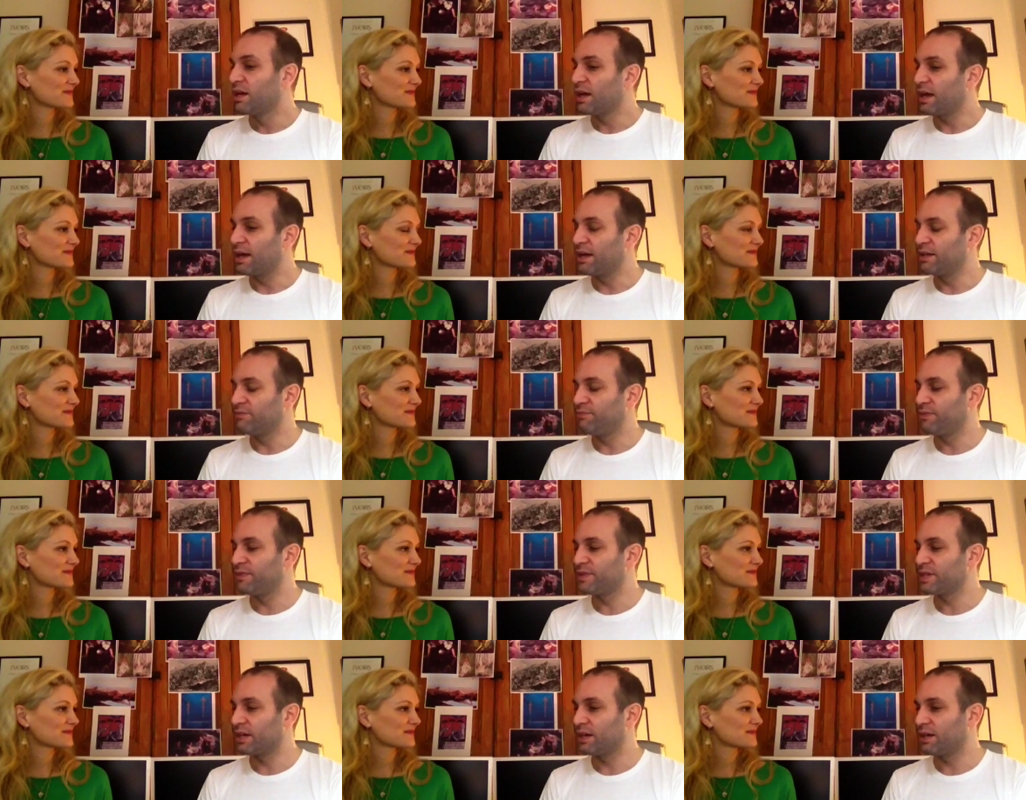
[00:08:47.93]

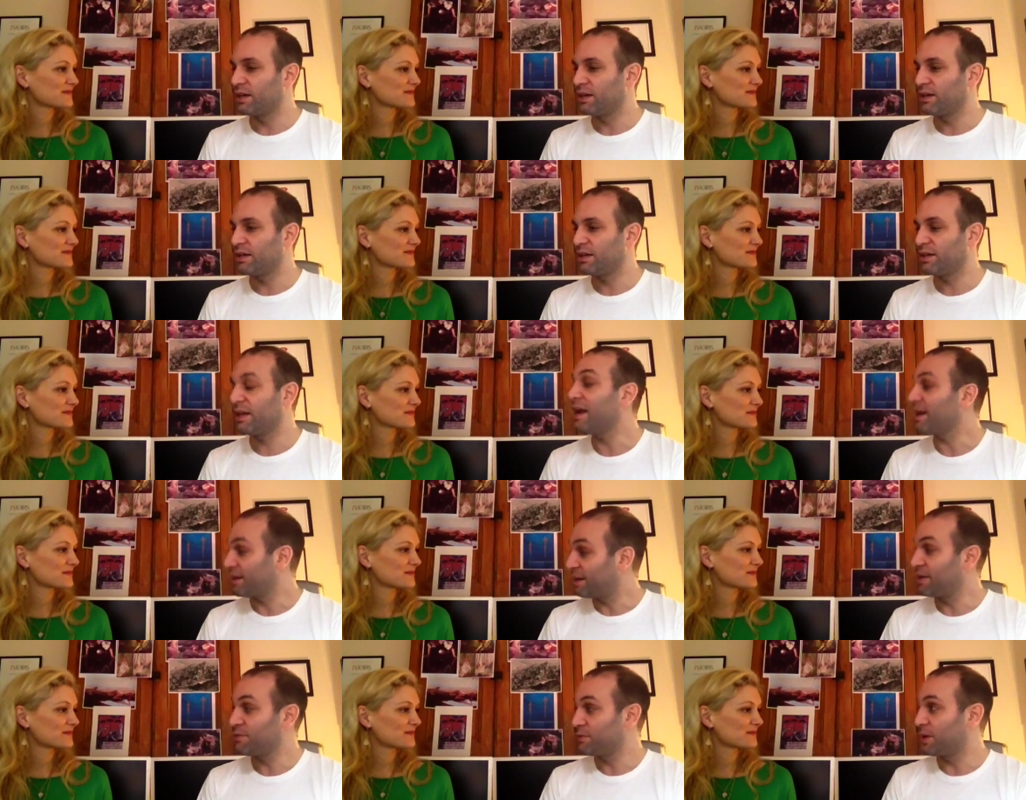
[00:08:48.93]
Speaker 1: And uh, yeah,
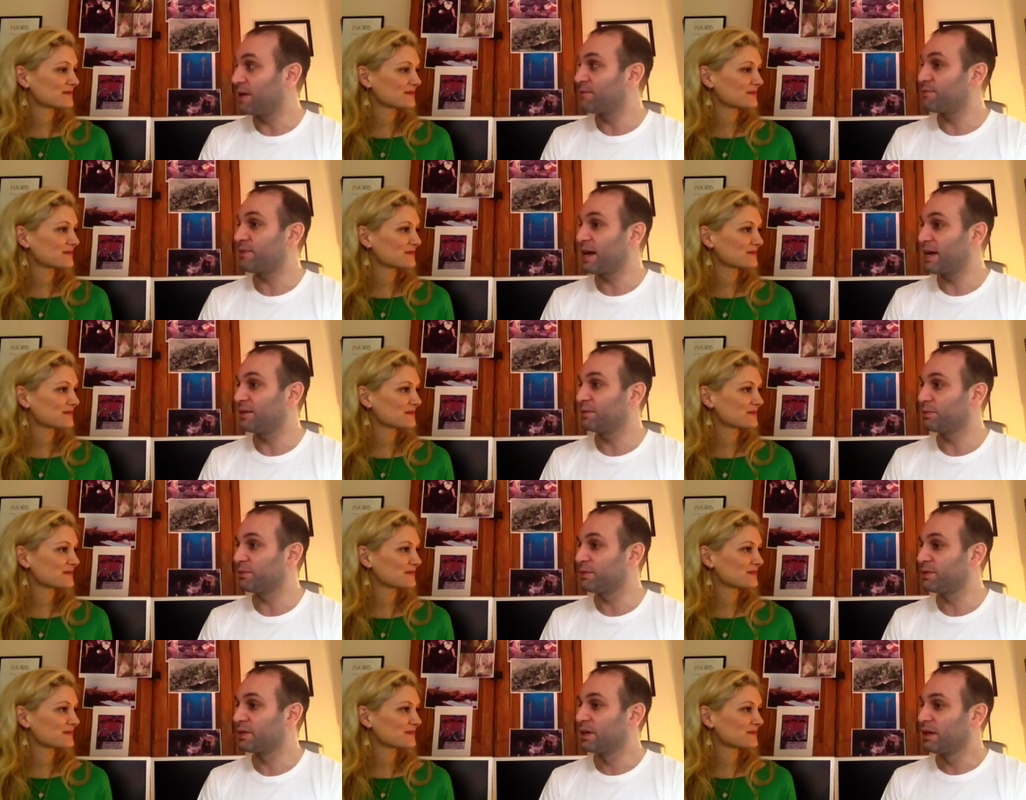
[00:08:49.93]
and I, I
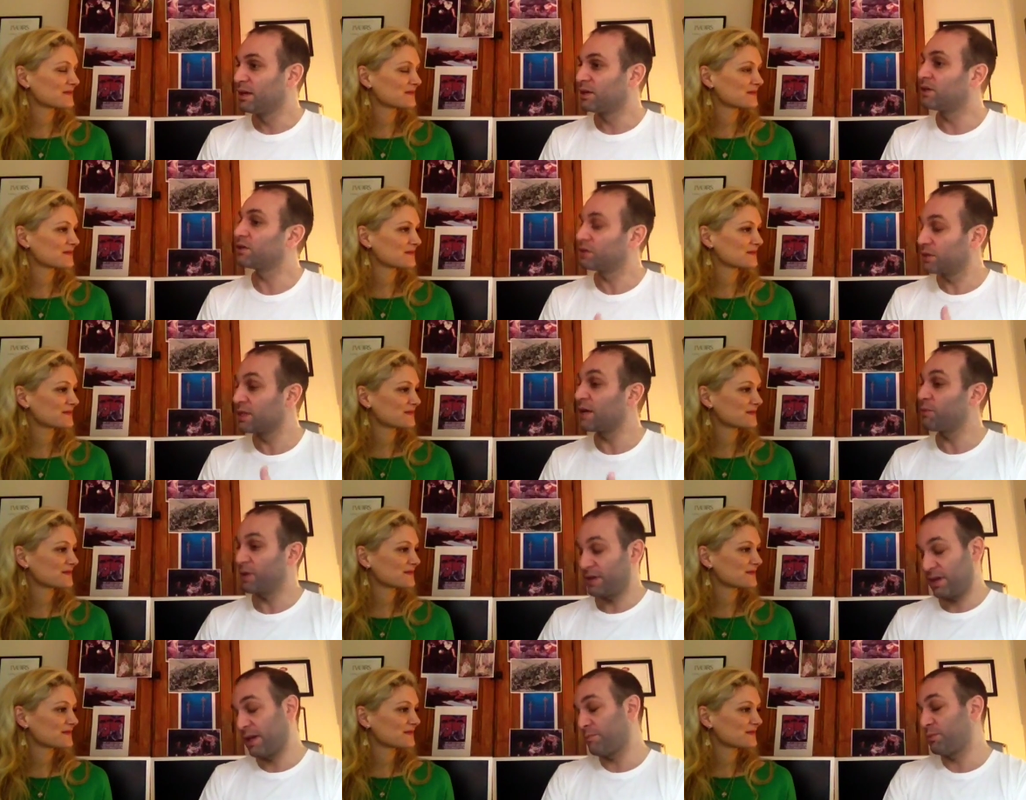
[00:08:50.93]
found because I
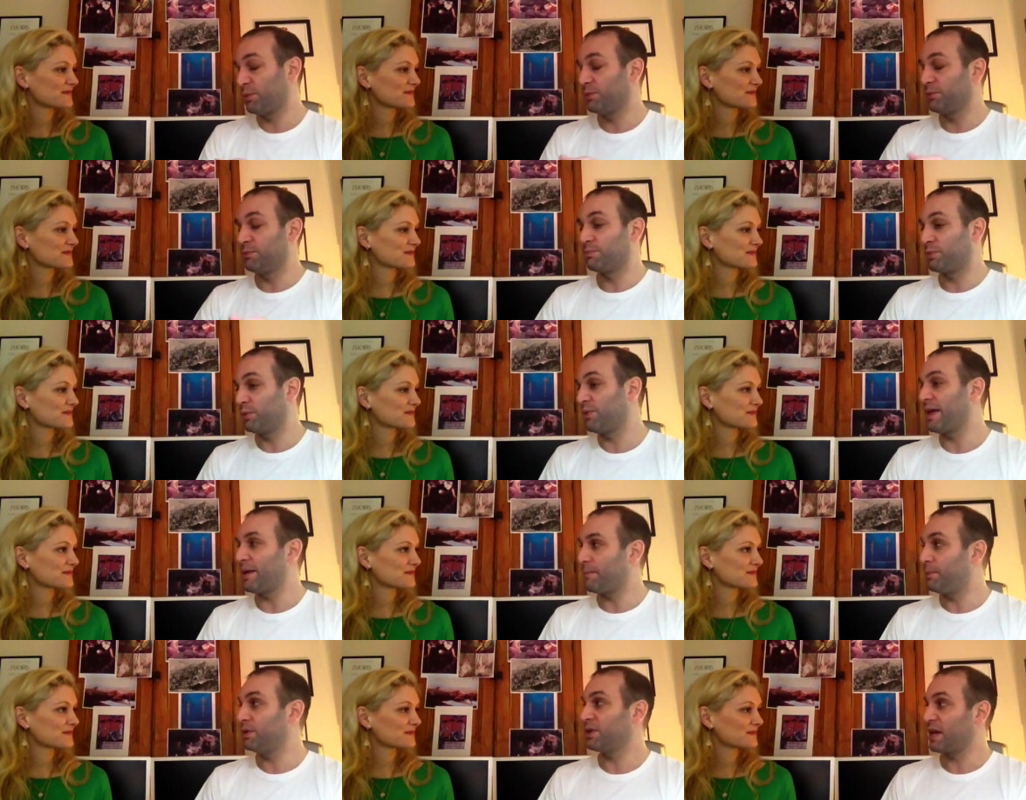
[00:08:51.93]
went and I pulled, pulled
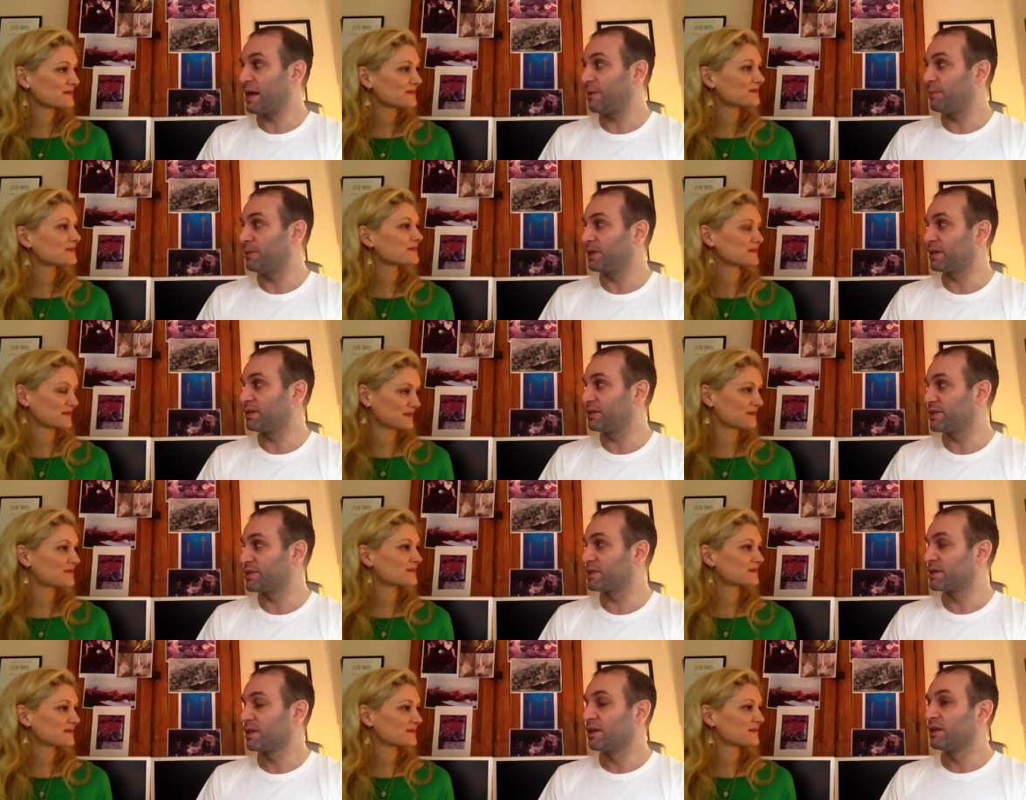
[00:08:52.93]
that book out
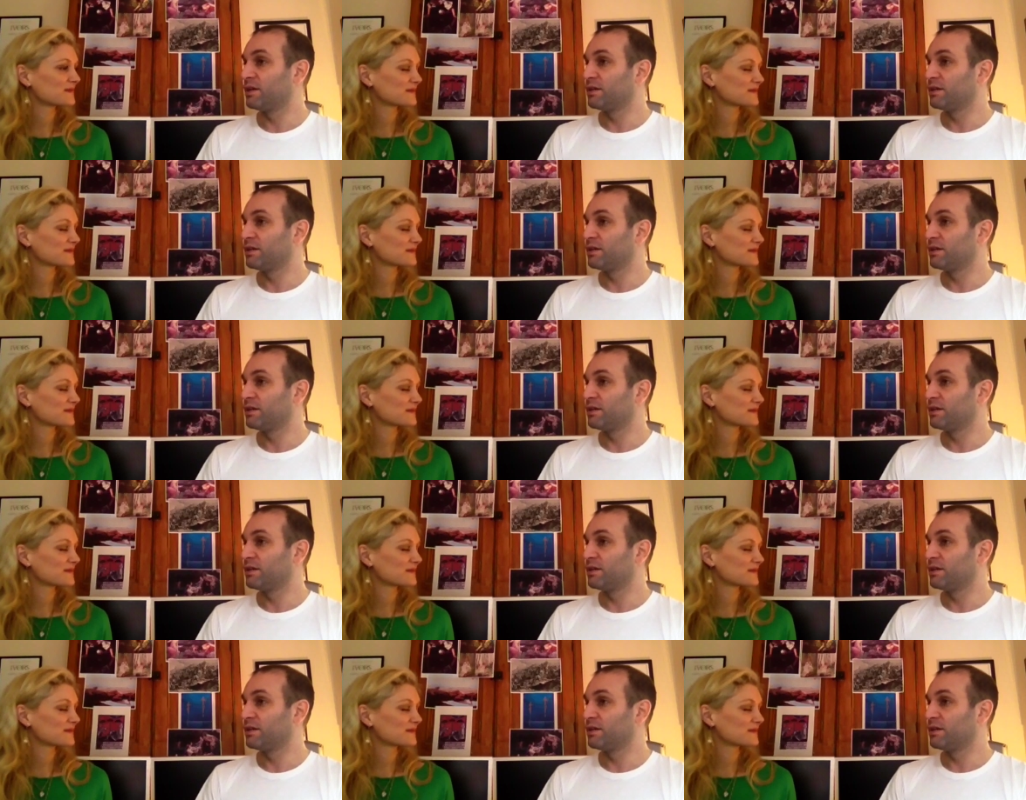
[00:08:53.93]
because